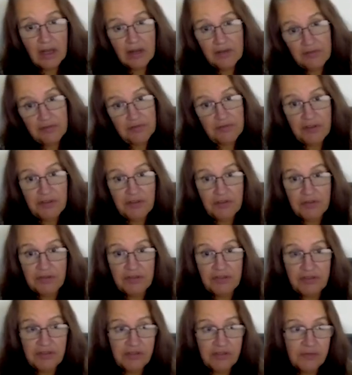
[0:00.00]
I've faced
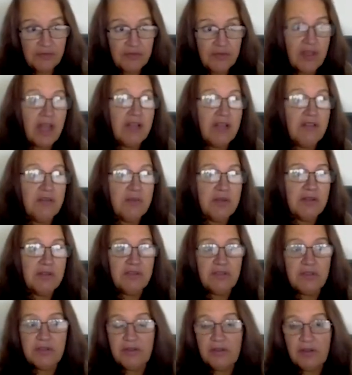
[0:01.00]
criticism for that as
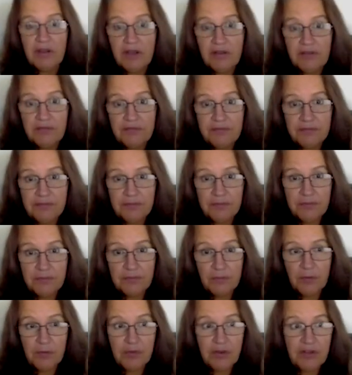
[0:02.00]
well. So
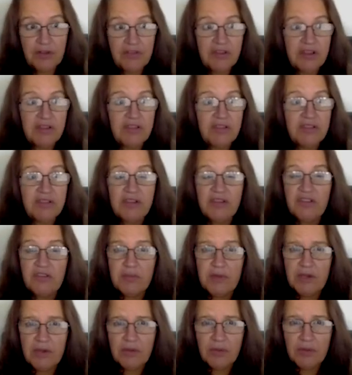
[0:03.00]
one person actually
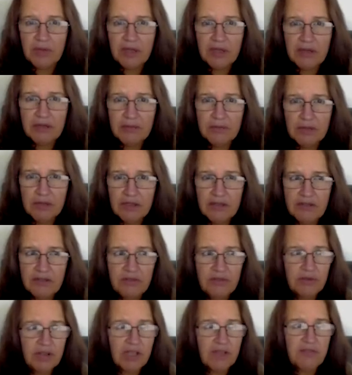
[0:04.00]
said to me, why
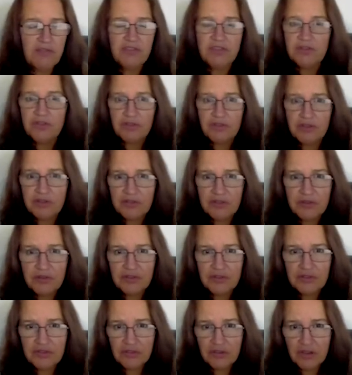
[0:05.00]
did you have children if
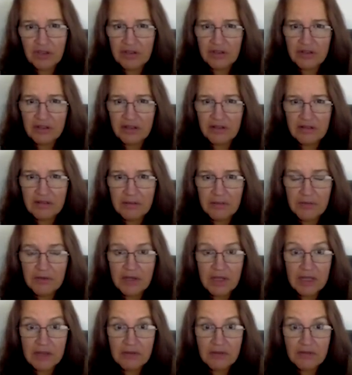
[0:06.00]
you're just going to get
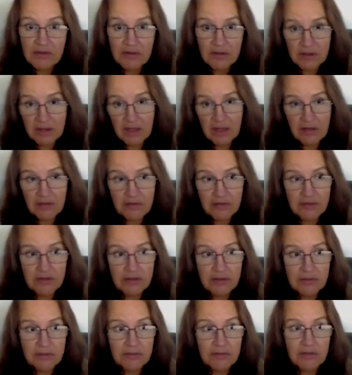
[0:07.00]
somebody else to look
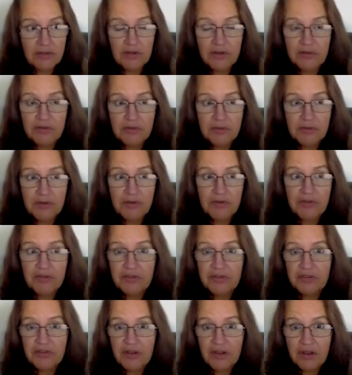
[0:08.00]
after them, for
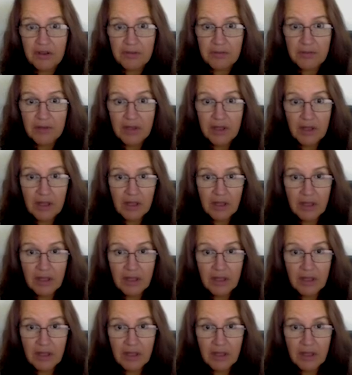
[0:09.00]
most of the time?